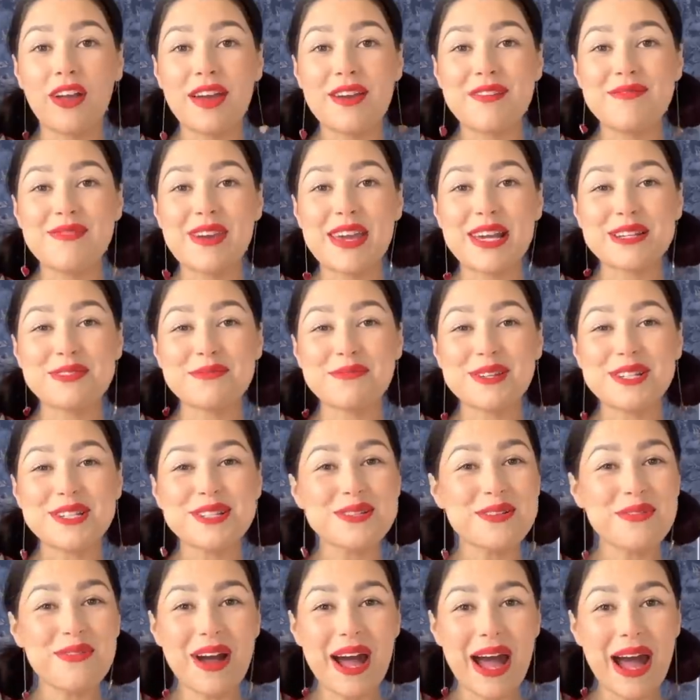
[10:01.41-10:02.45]
It makes me
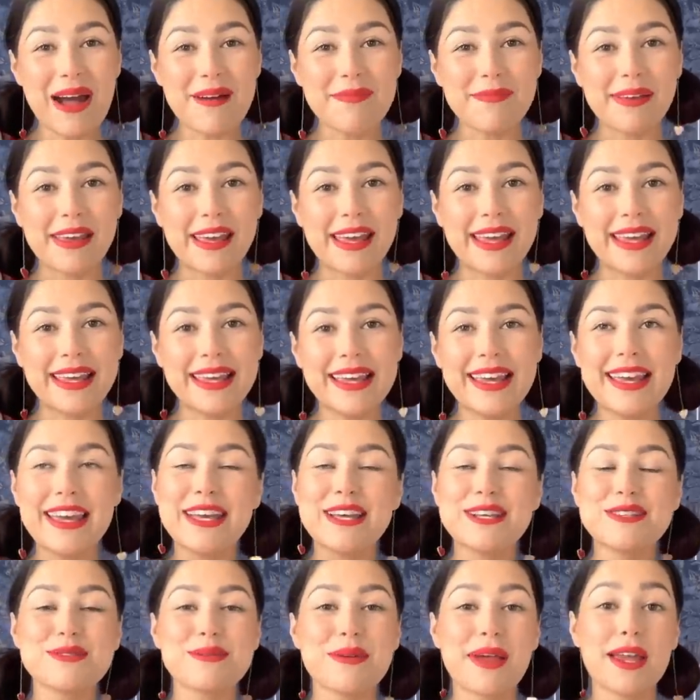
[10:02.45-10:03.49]
so happy.
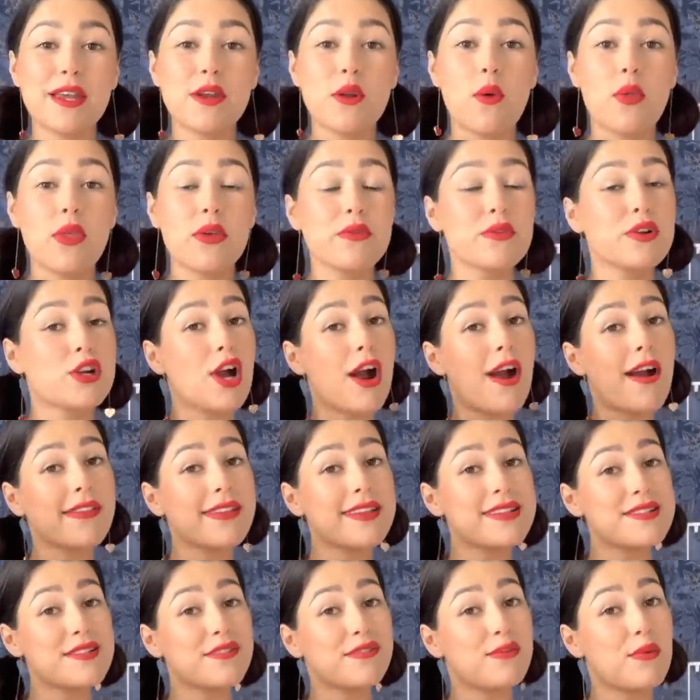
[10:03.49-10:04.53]
So I know that
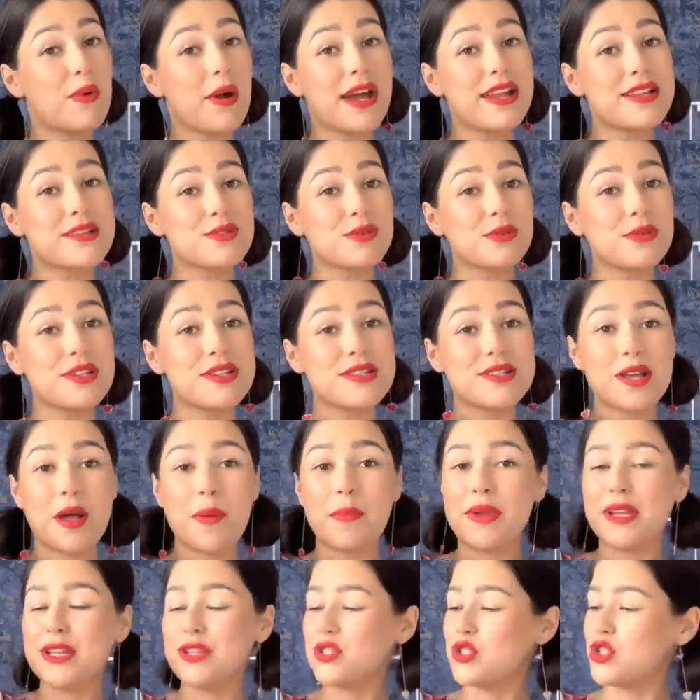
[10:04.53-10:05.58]
regardless of what I sew this
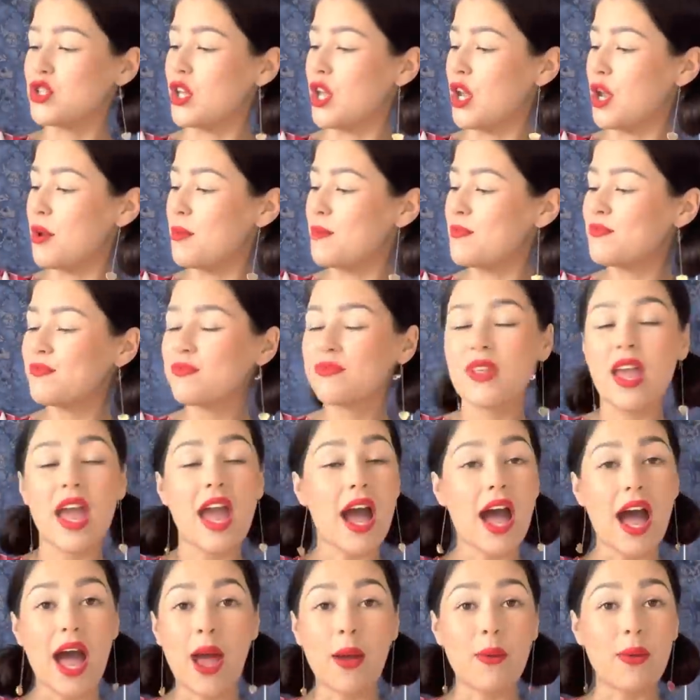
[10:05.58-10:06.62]
up into,
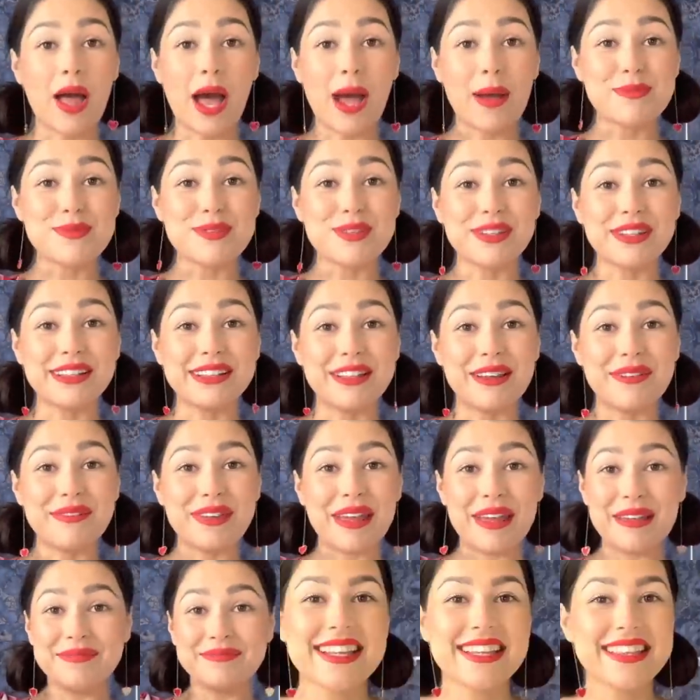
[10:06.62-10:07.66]
I will absolutely love
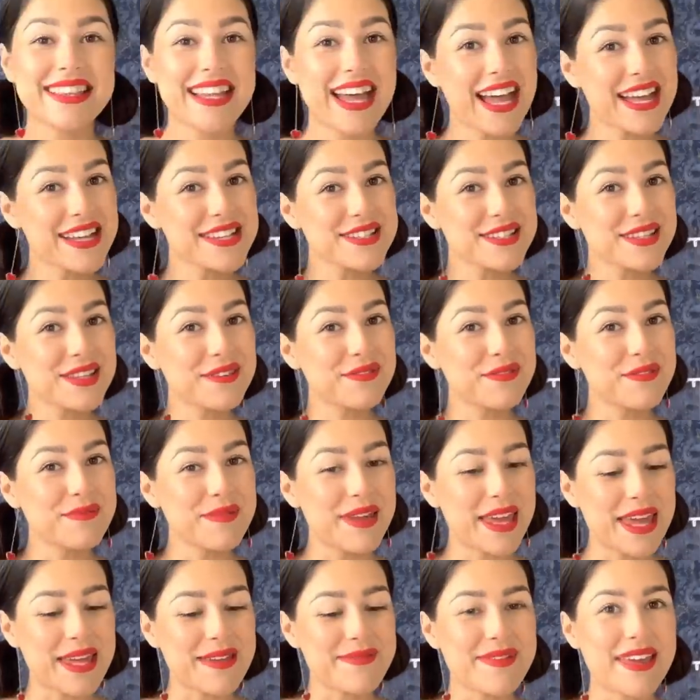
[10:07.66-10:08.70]
it. Lastly from
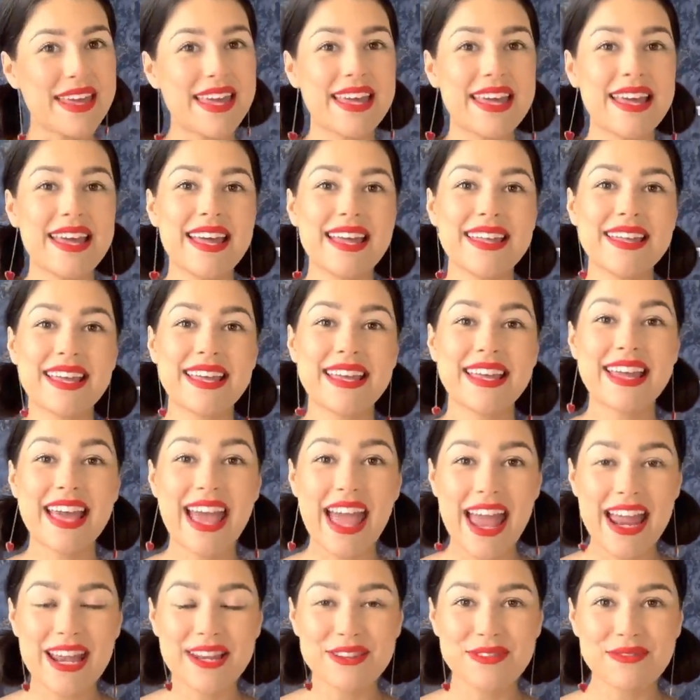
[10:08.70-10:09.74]
Amy,
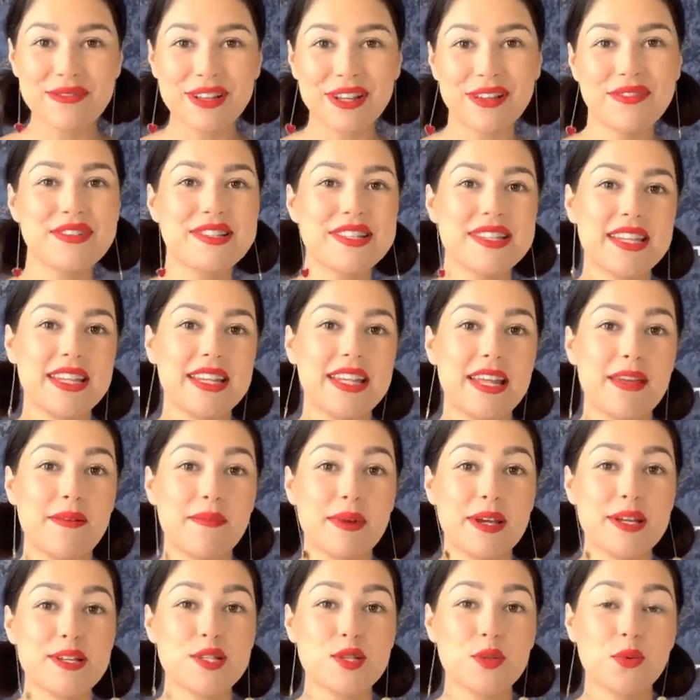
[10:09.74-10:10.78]
again, you will have seen in
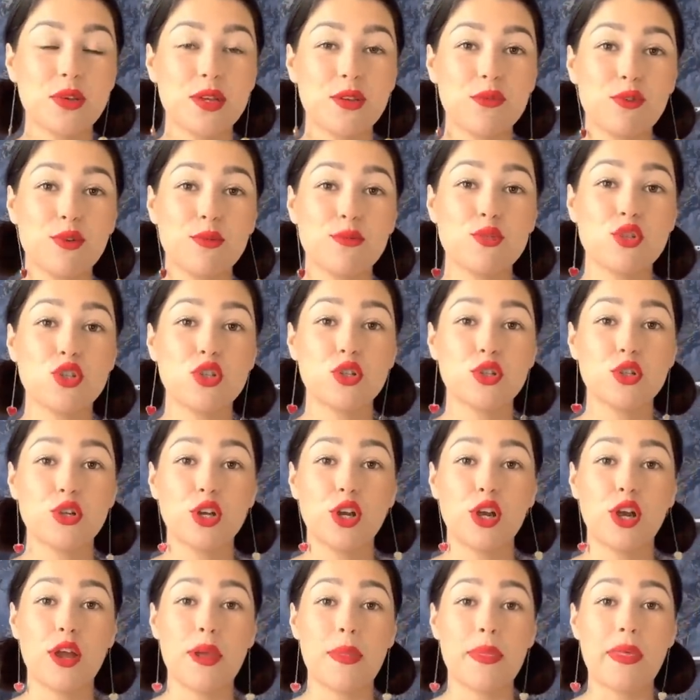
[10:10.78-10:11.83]
my sewing room
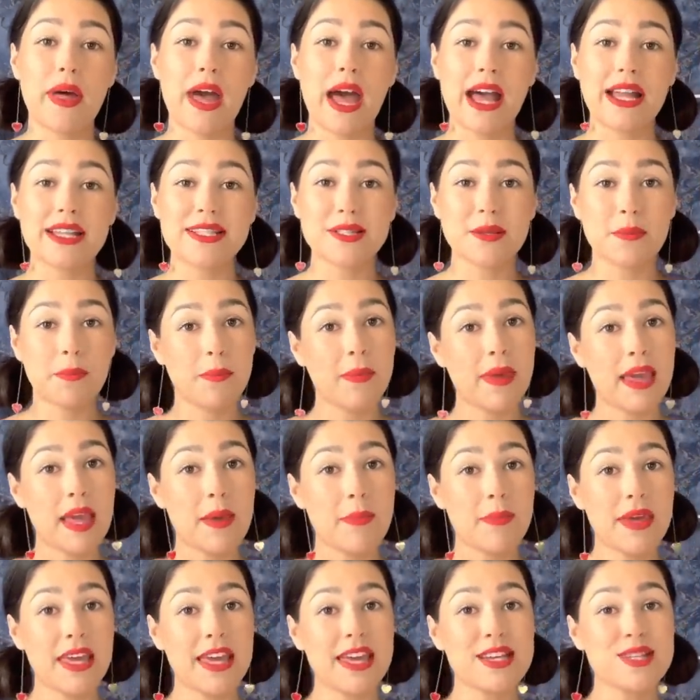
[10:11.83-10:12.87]
tour that
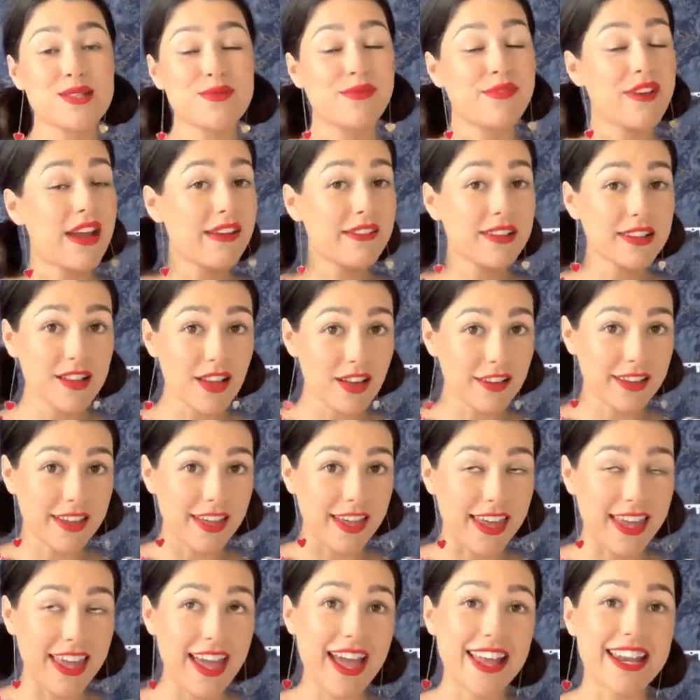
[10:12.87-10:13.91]
baby is very
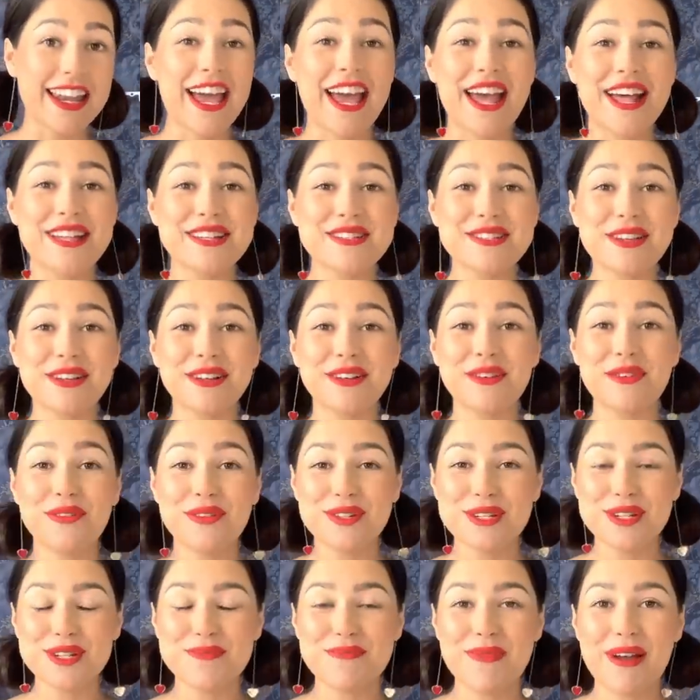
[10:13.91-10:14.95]
lucky and has a
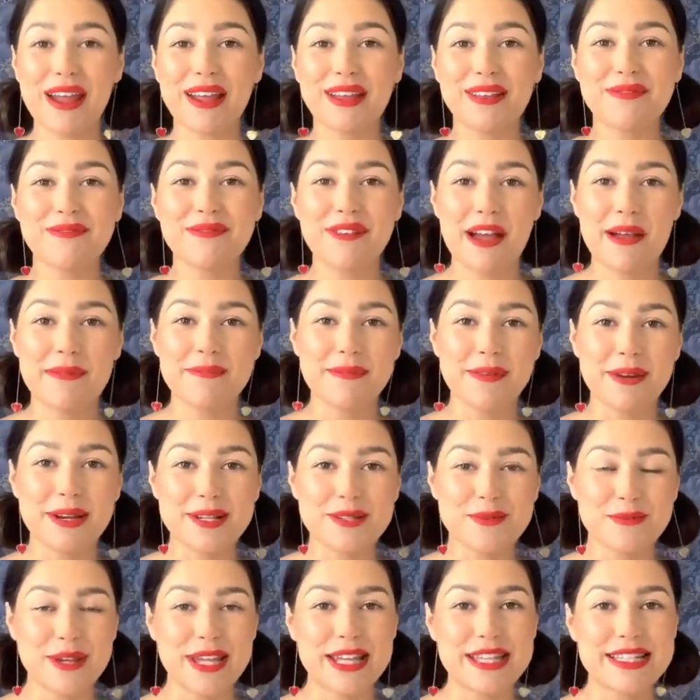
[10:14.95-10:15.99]
gorgeous pile of
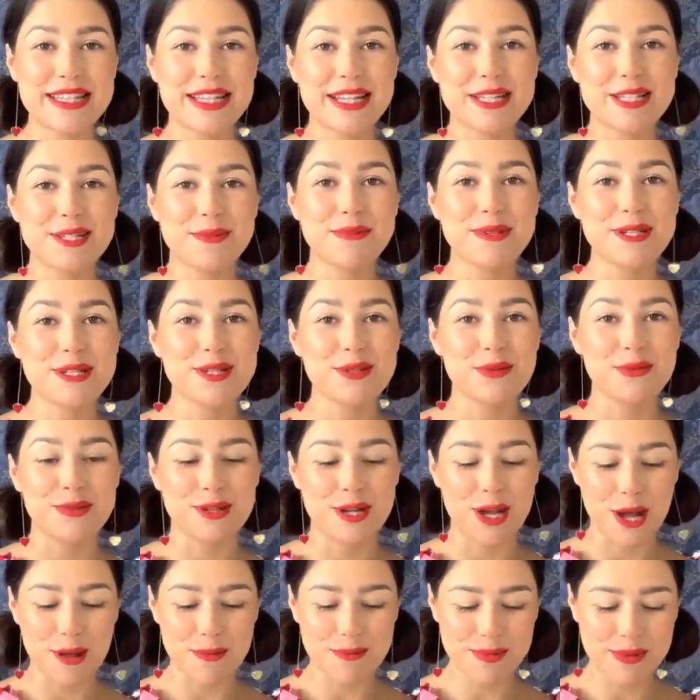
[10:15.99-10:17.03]
fabrics waiting to be sewn
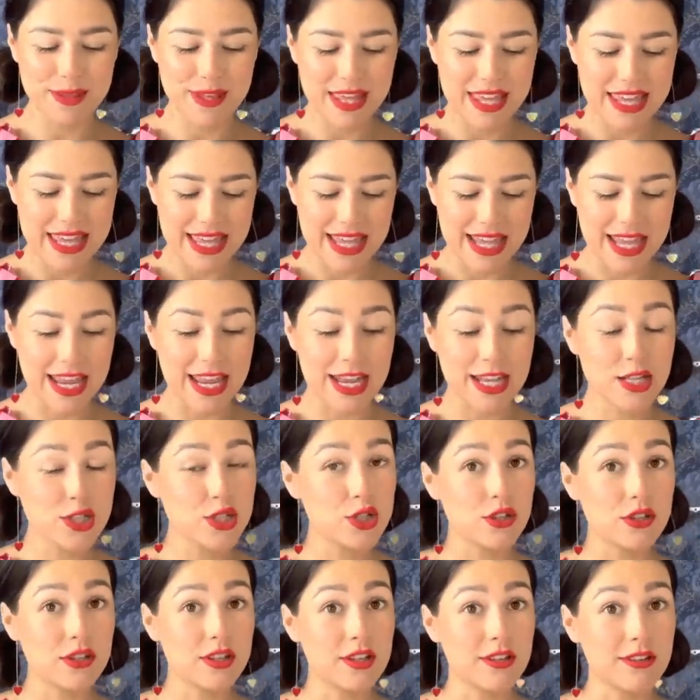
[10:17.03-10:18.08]
up
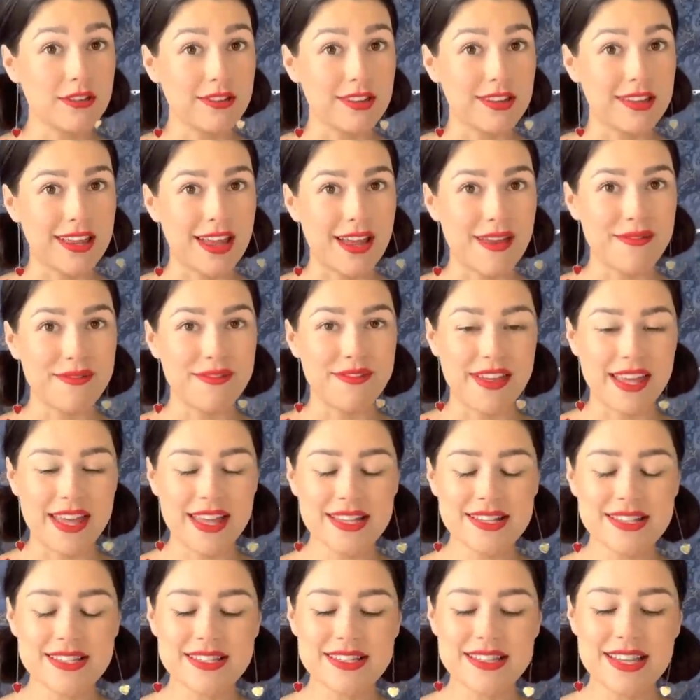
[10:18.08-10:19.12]
into cute little
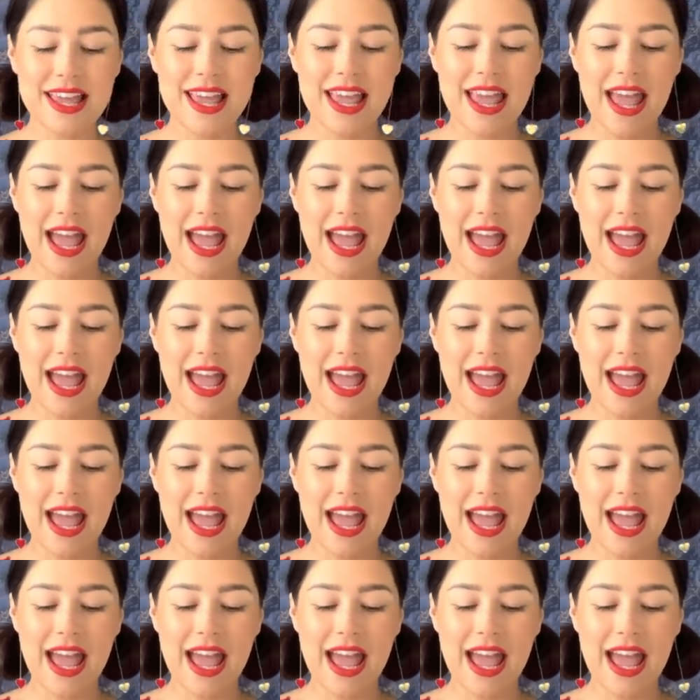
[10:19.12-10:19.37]
outfits.